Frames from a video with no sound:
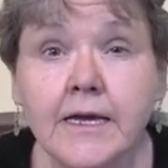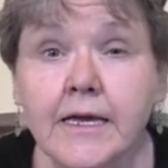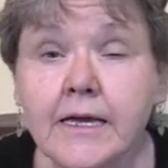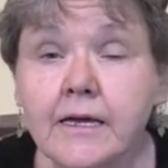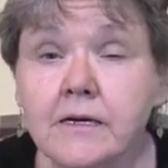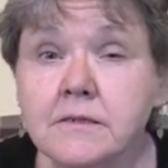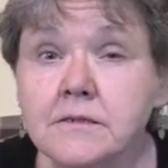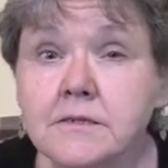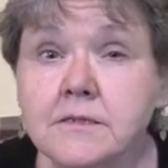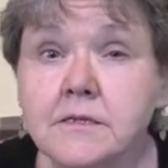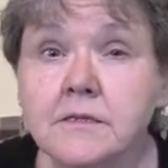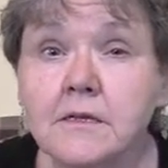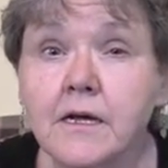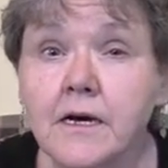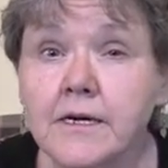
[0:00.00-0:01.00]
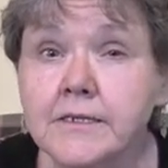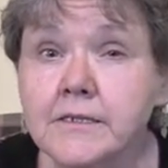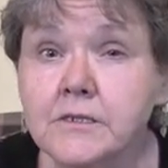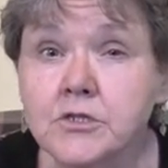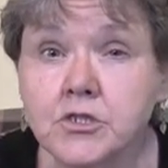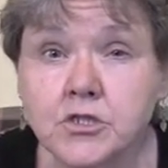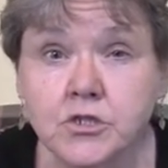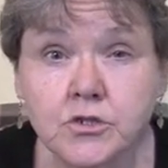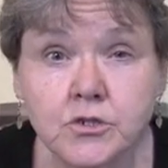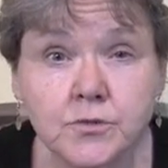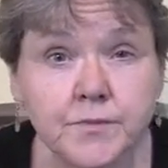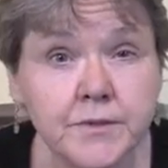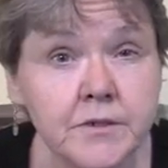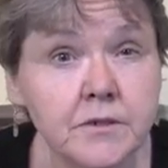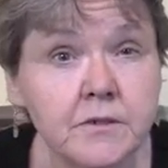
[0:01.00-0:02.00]
is a lot easier
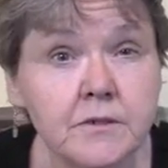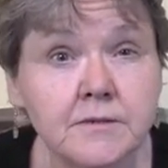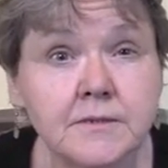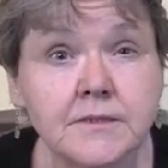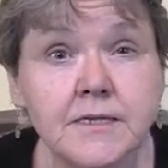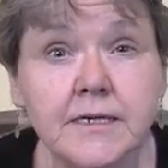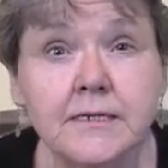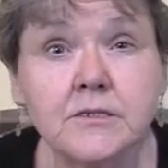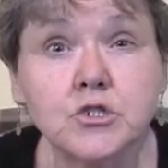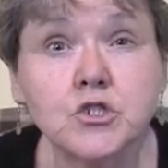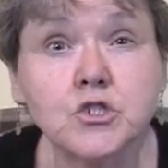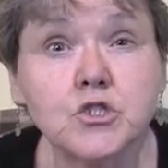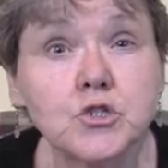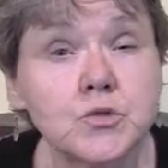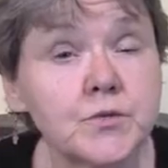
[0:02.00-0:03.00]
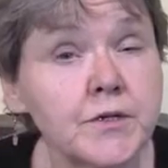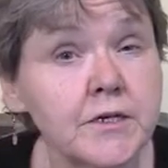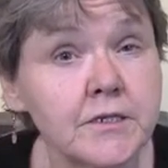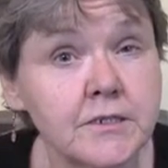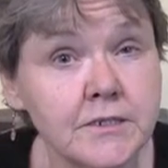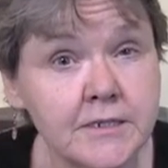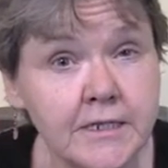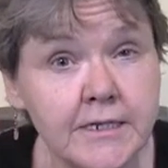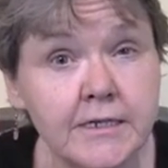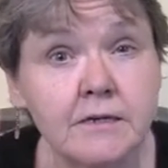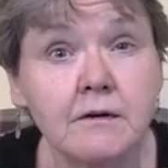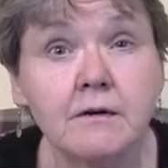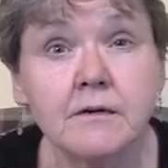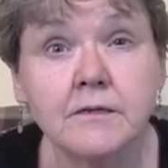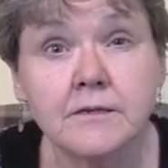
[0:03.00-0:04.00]
because they do not
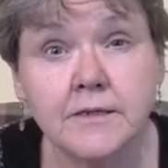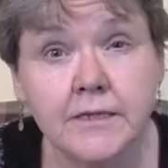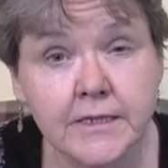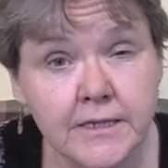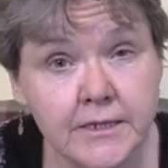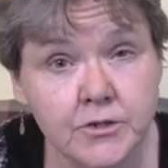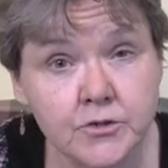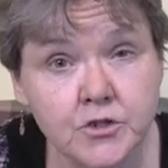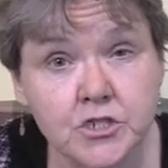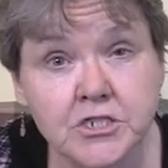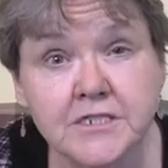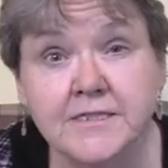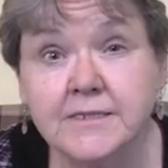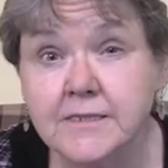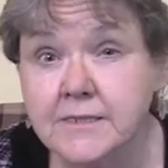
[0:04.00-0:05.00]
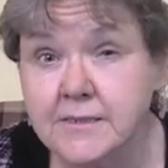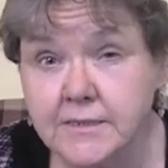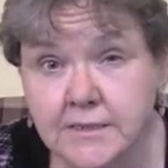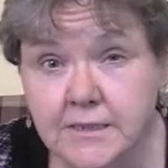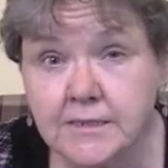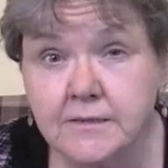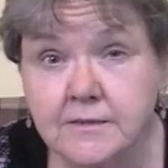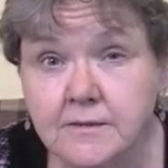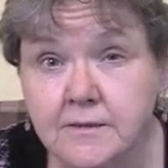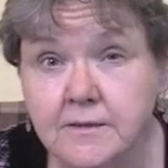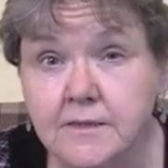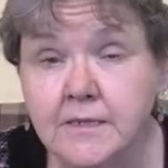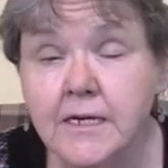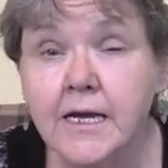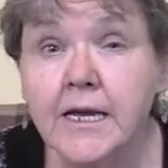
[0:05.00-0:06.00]
take on the energies as
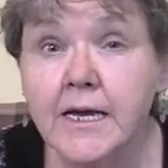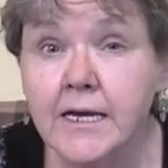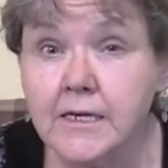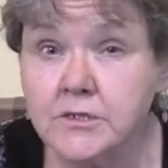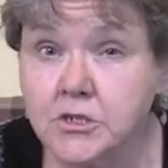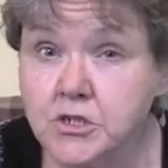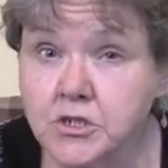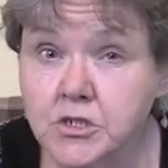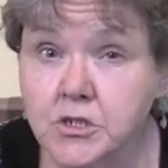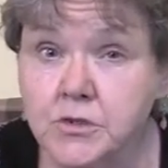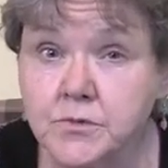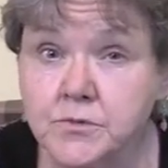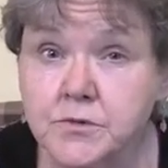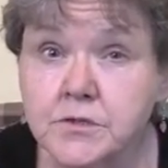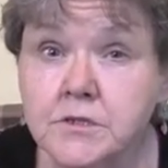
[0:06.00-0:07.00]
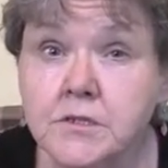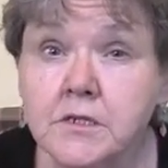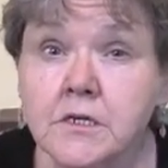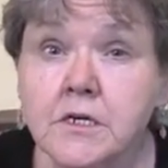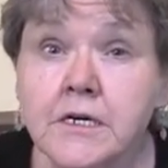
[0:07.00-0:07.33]
easily as stones.